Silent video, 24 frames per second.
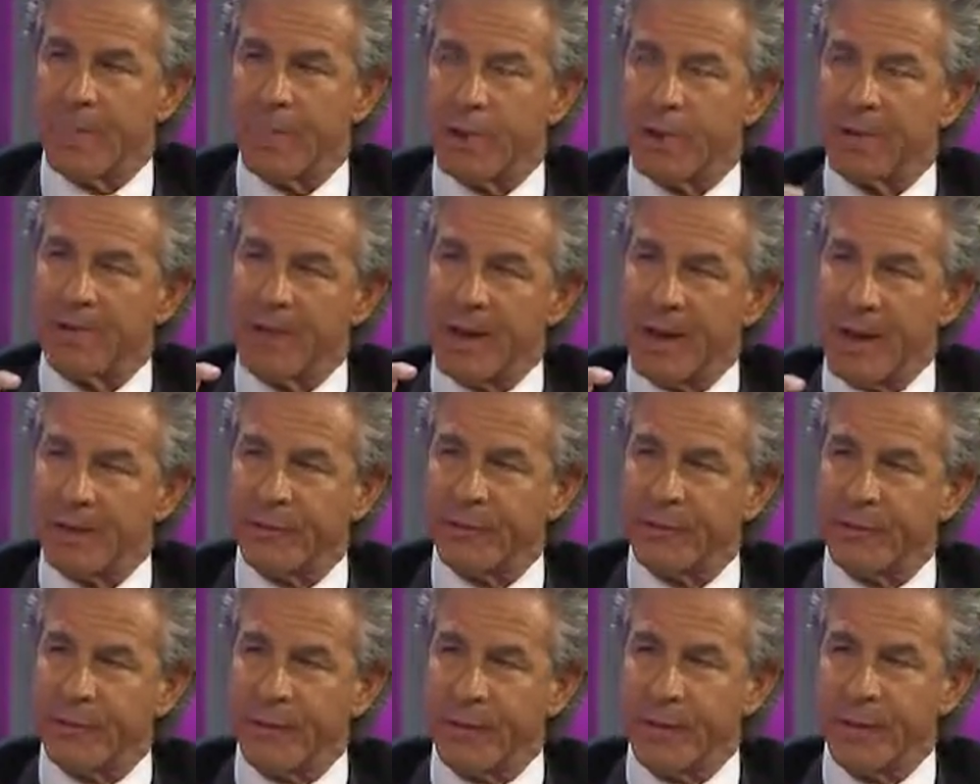
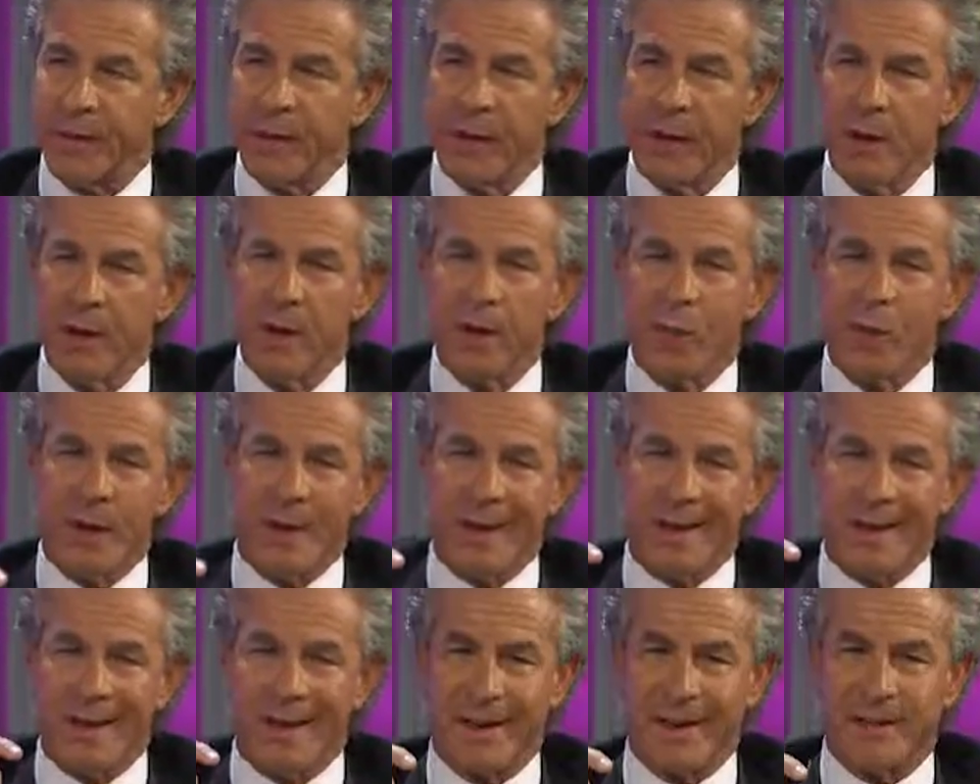Potentially, we
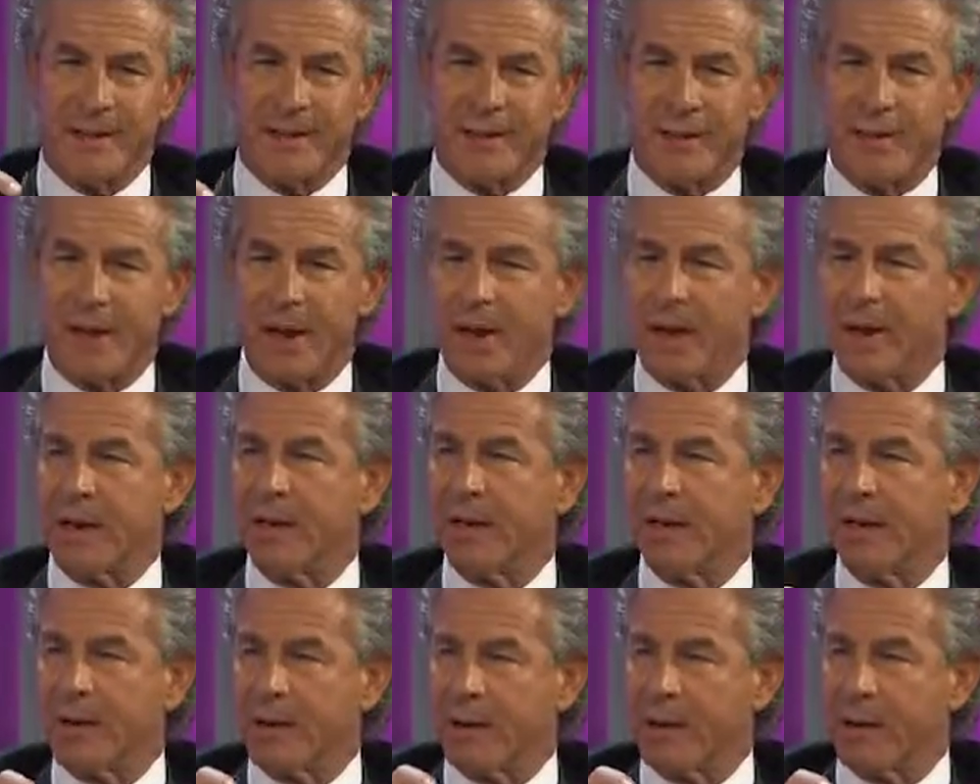can extend
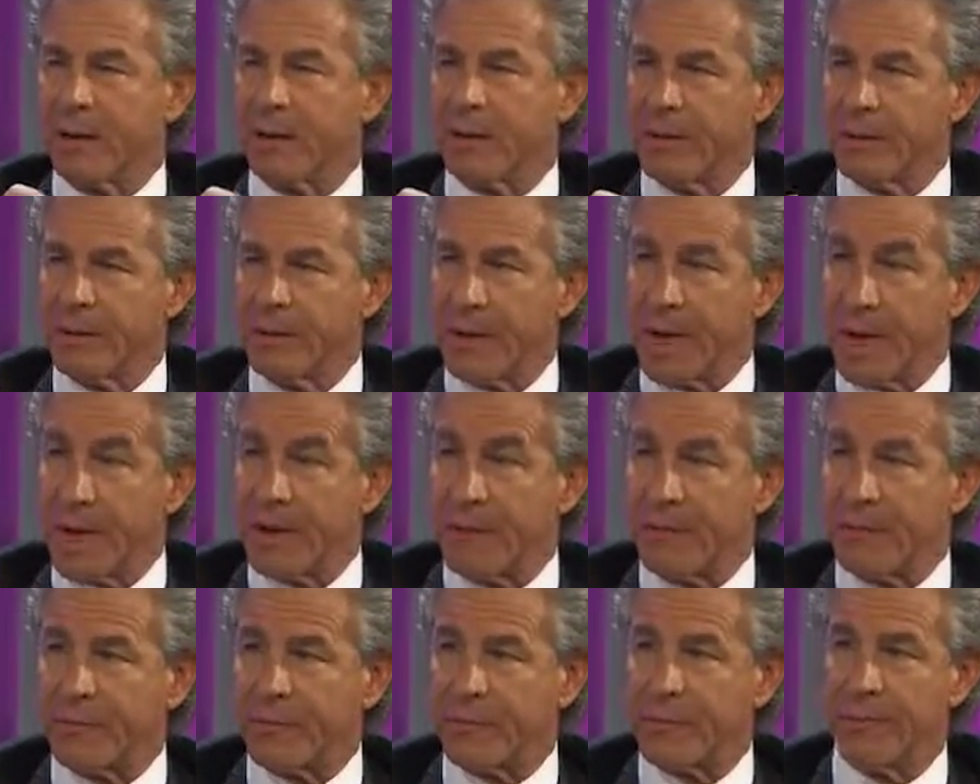the
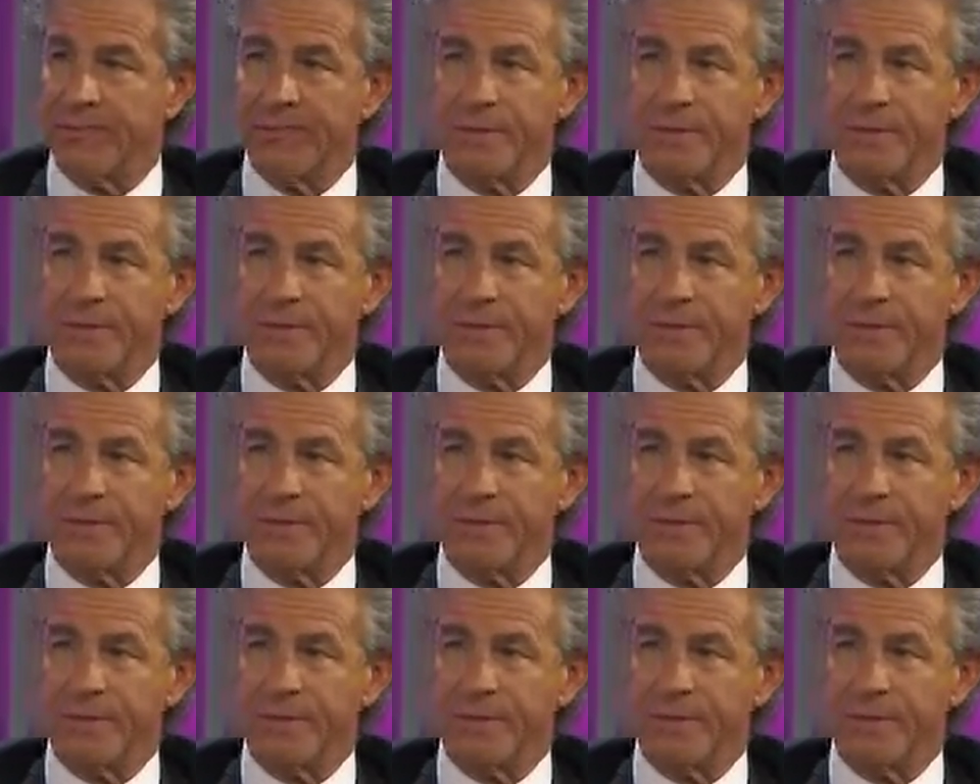life